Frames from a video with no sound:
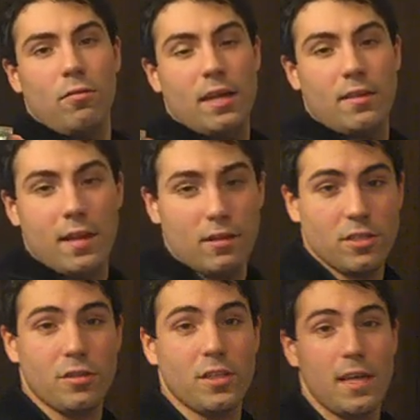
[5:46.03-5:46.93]
Right there.
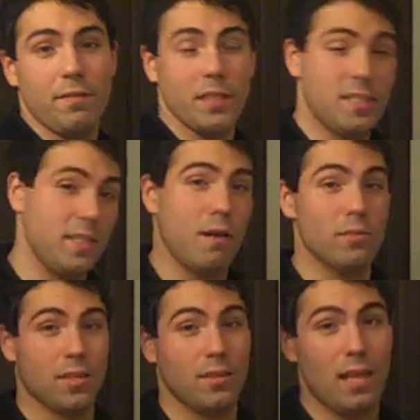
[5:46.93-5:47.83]
So you can definitely see that
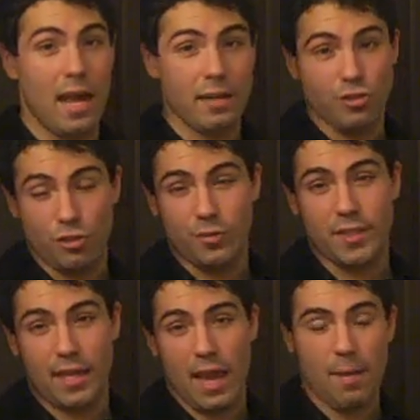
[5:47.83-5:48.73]
was a lot of juice
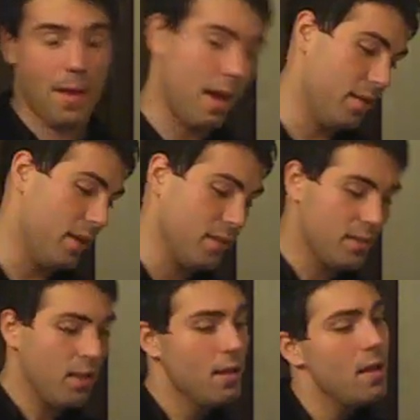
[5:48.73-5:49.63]
that came out of
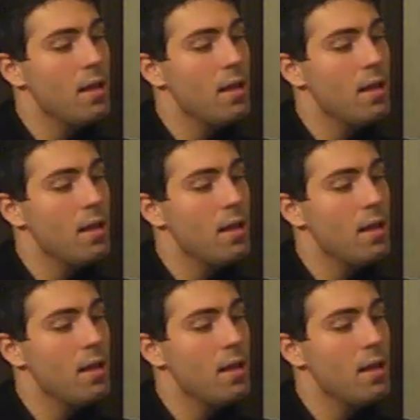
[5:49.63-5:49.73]
this.